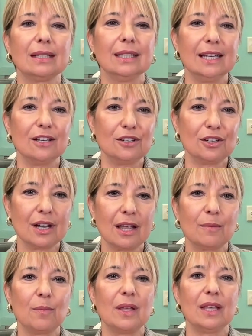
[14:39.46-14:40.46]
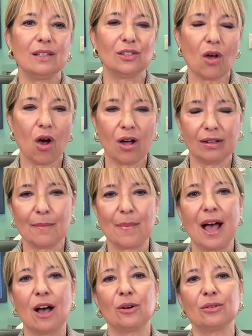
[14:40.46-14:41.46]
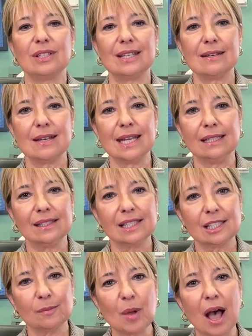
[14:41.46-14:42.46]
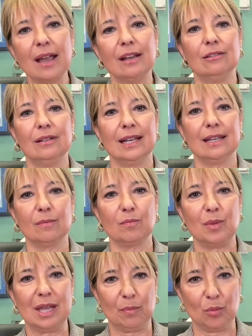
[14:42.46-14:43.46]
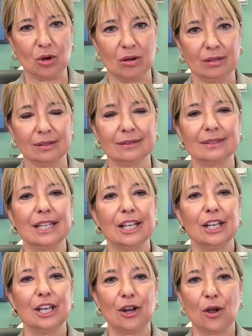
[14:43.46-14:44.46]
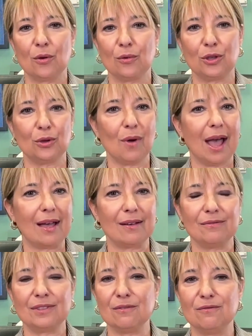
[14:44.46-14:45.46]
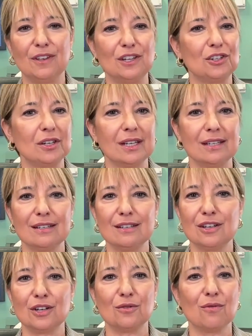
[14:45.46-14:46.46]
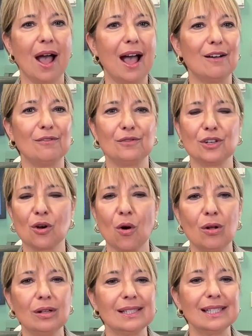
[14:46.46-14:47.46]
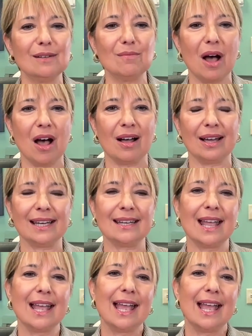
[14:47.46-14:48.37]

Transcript: Leadership is all about inspiring people, you know, you have the vision, you have the goals in mind,